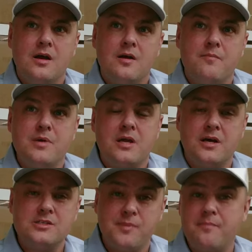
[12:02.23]

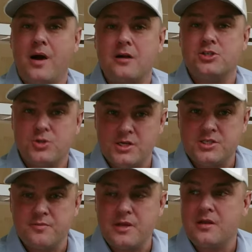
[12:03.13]
Because my buyers
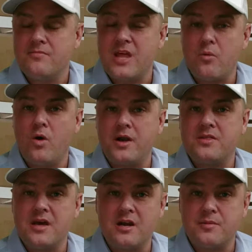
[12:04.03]
trusted me, they wanted
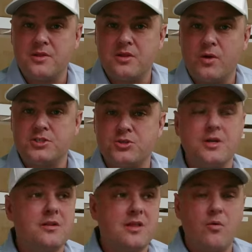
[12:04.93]
the item in the
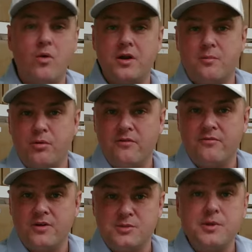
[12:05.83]
registry, they wanted the
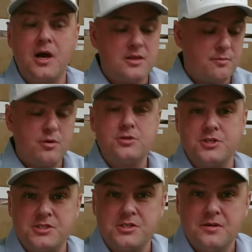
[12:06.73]
provenance behind the
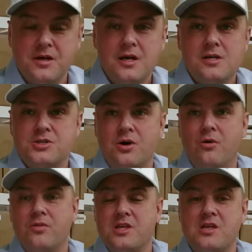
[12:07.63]
purchase.
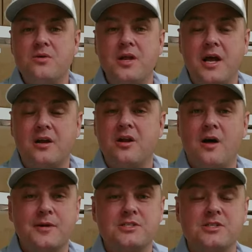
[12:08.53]
So the unit
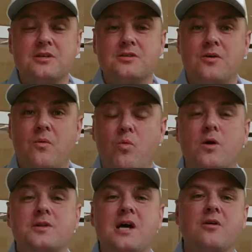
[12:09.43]
economics
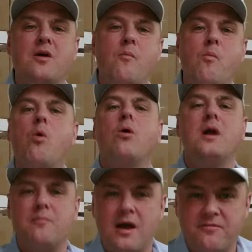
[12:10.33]
worked out more in
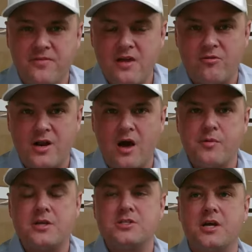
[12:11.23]
my favor now
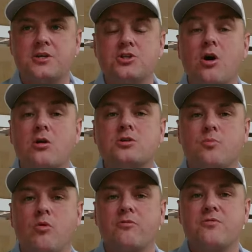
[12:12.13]
because I could charge
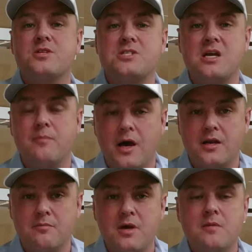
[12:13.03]
more for the same
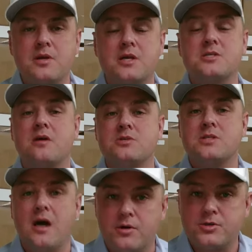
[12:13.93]
item because I was
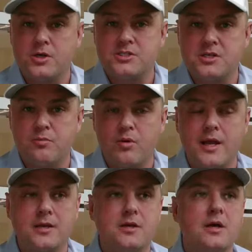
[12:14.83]
now a trusted
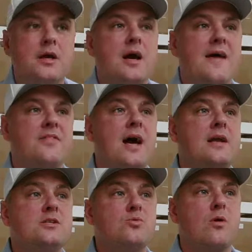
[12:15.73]
brand. And that
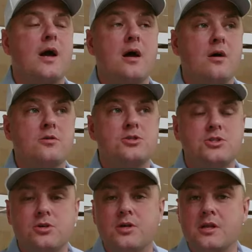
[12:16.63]
is where I
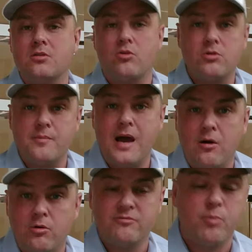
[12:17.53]
understood and learned the
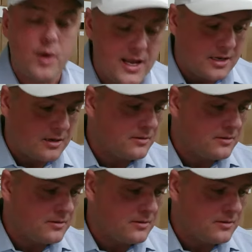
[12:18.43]
power of branding.